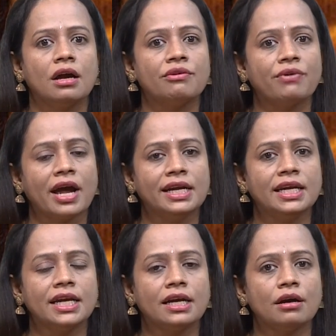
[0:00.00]

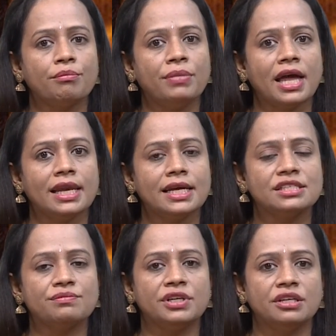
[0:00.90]
finding a
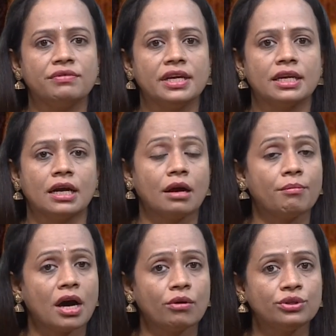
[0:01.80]
balance between
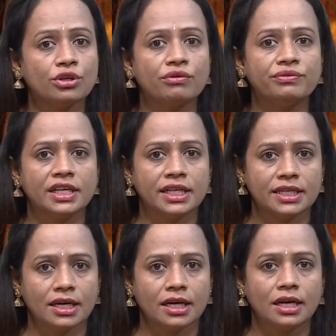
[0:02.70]
amount of
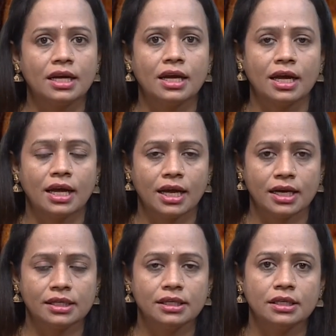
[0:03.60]
data
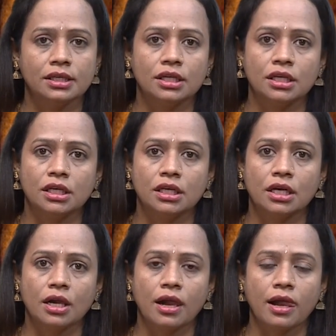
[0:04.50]
and
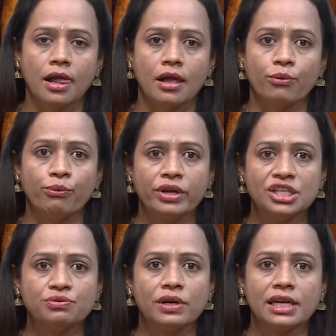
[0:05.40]

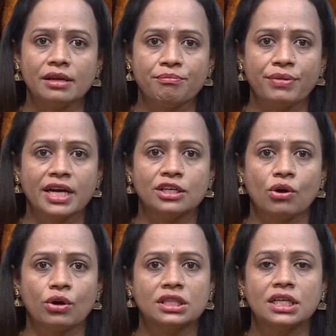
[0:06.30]
visual impact
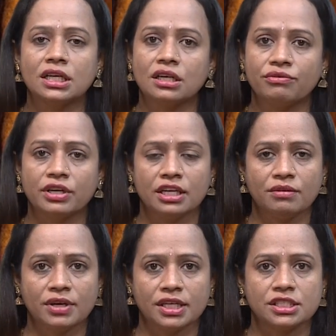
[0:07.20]
on the cover
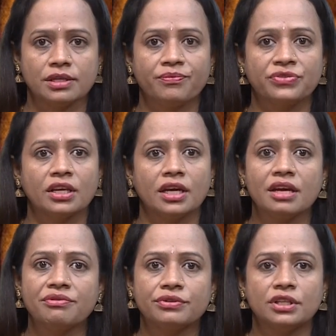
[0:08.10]
image.
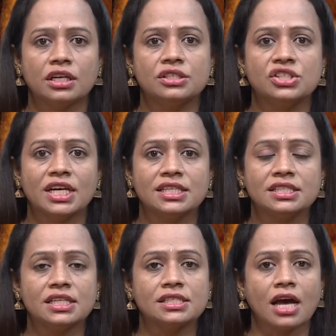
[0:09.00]
If the
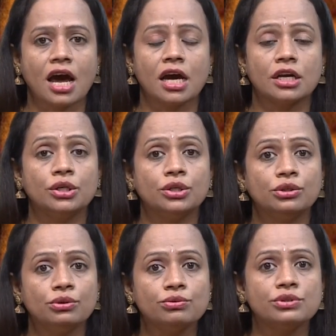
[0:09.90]
changes are
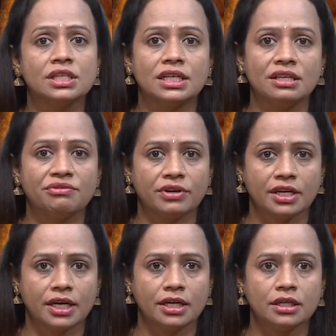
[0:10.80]
too
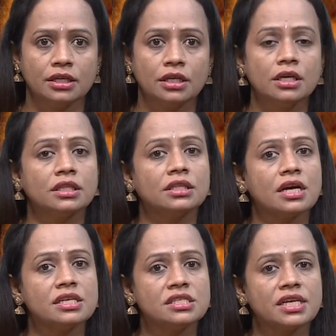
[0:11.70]
significant, the
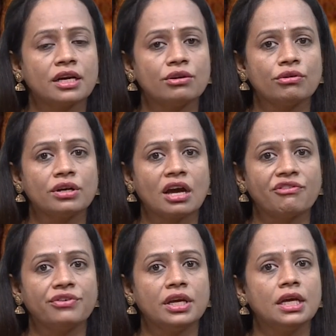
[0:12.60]

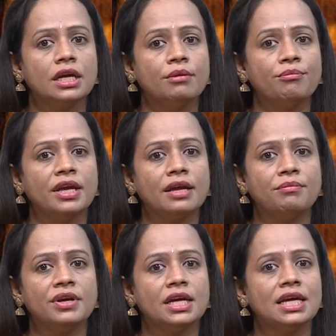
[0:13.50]
steganography may
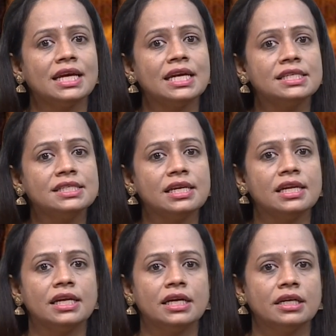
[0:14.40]
be
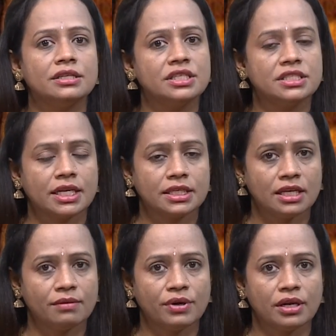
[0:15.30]
easily
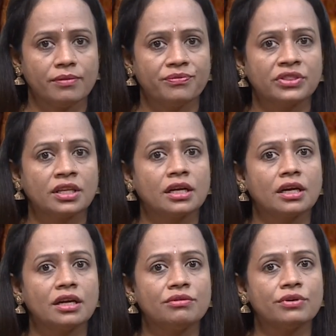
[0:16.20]
detectable.
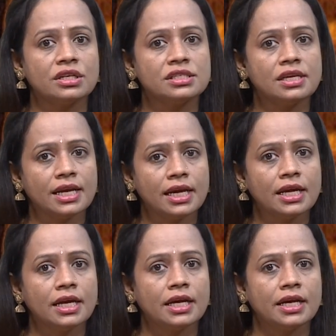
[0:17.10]
Conversely,
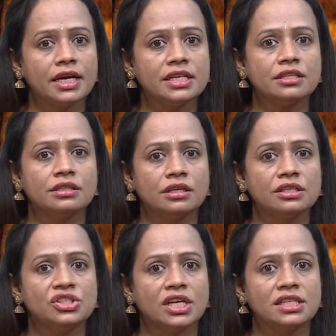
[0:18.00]
if the
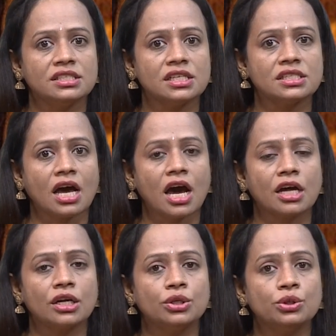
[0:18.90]
changes
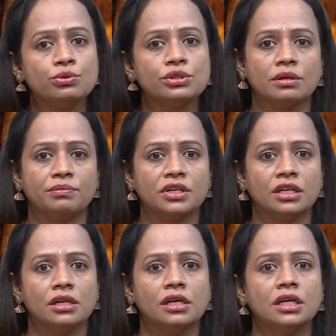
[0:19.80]
are too
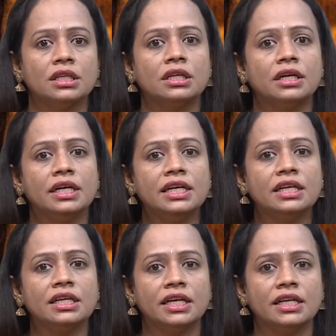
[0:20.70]
subtle, the
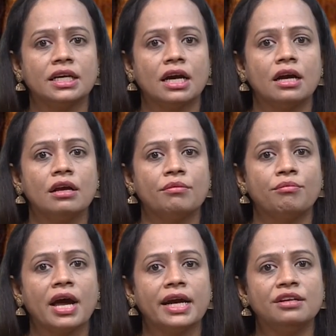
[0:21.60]
hidden data
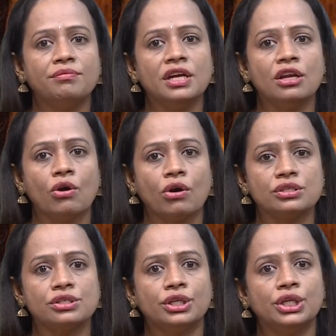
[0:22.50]
might be
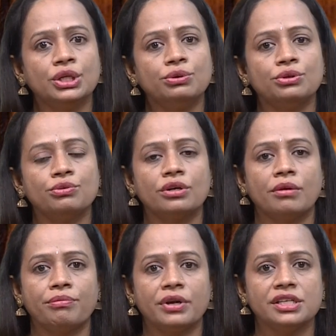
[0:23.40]
lost due to
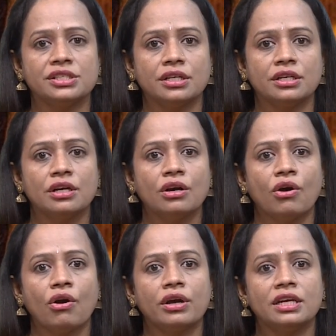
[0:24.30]
compression
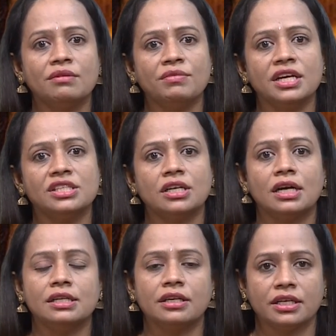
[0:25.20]
or image
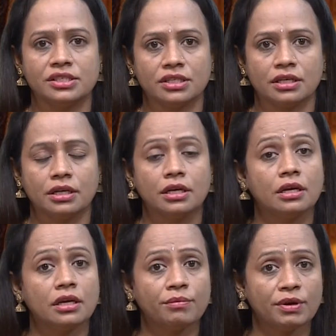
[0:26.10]
alteration.
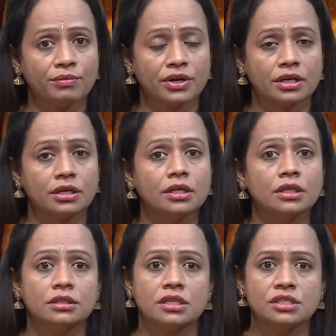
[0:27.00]
Remember,
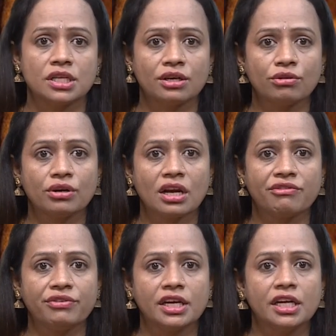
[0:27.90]
the
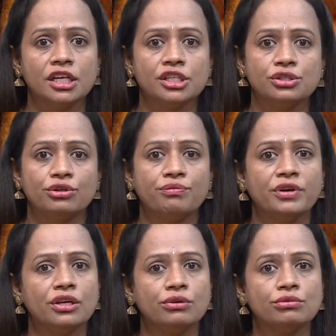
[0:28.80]
steganography should be
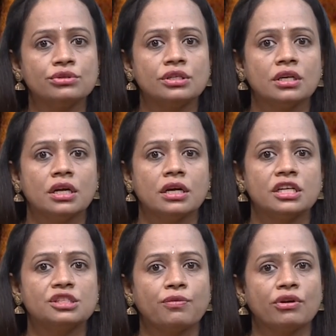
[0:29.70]
used
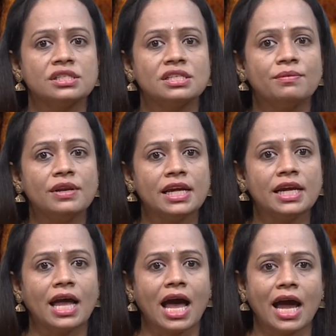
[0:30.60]

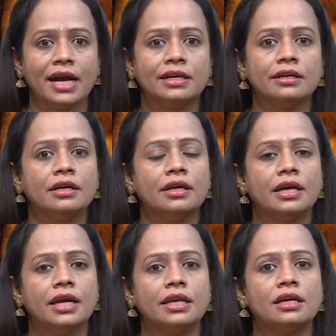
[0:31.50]
responsibly and
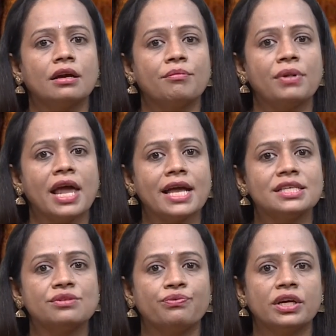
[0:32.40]
in
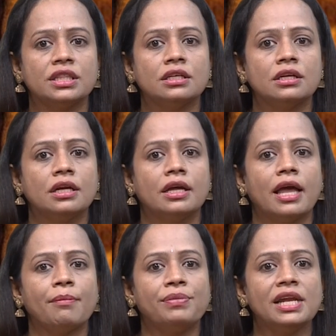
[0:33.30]
compliance with
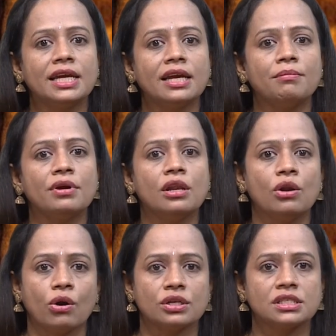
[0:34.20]
applicable
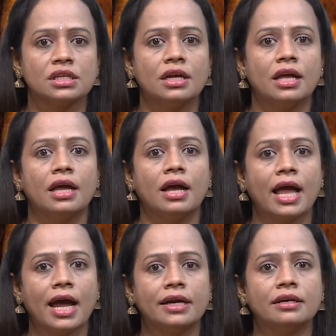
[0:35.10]
laws
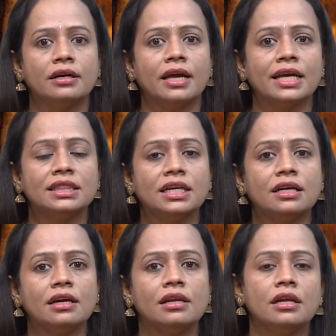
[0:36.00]
and
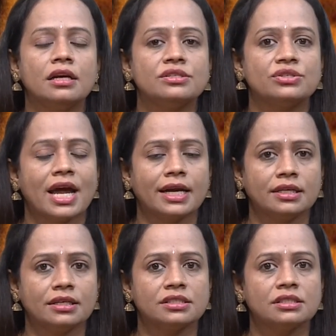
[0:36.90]
ethical
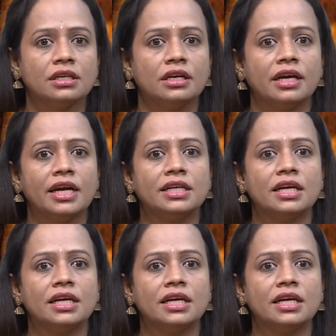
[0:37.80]
standards. It